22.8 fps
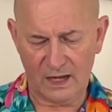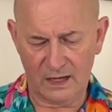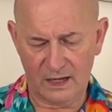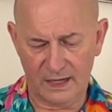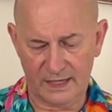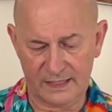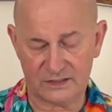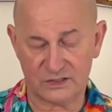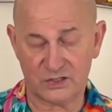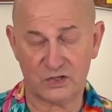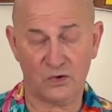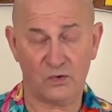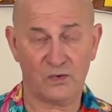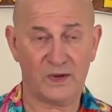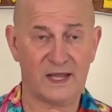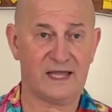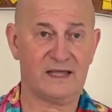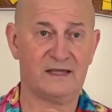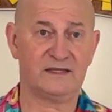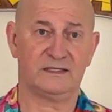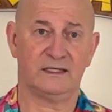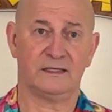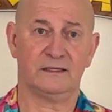it's so
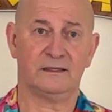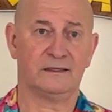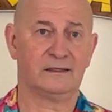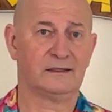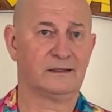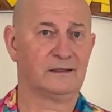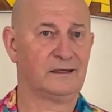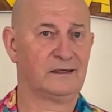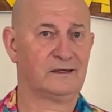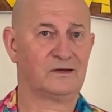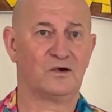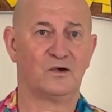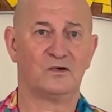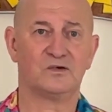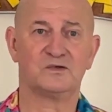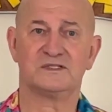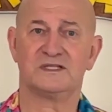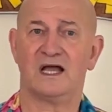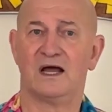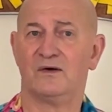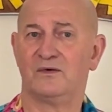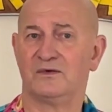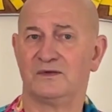easy. It goes
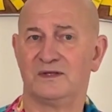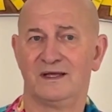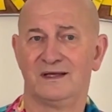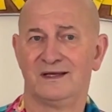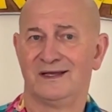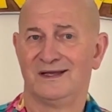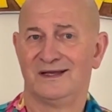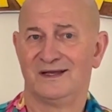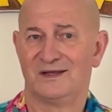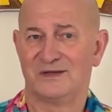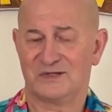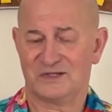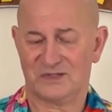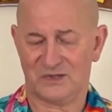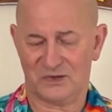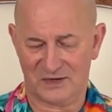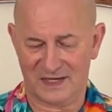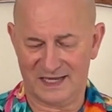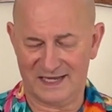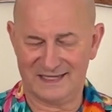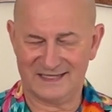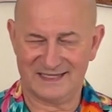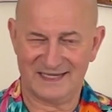down so
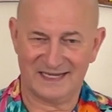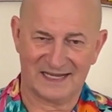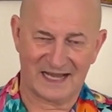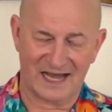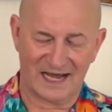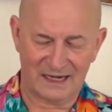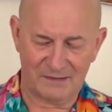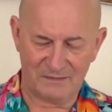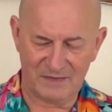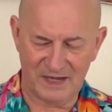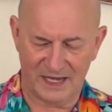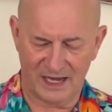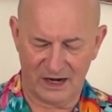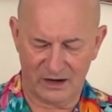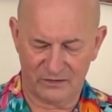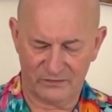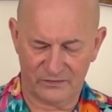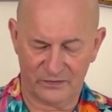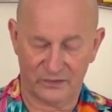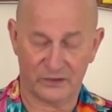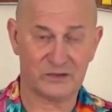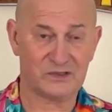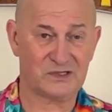easy. You got to be
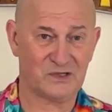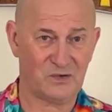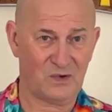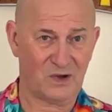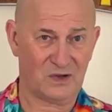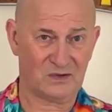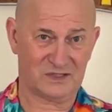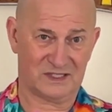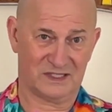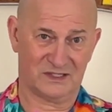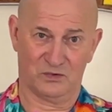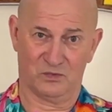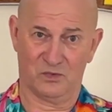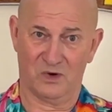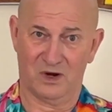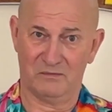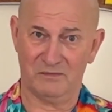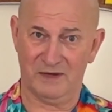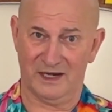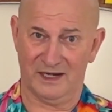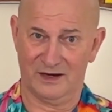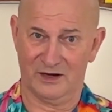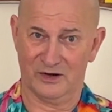careful. There's 2 ounces of
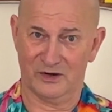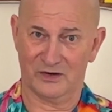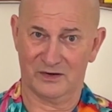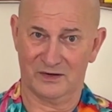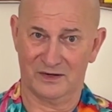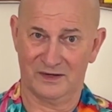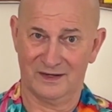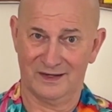rum in here.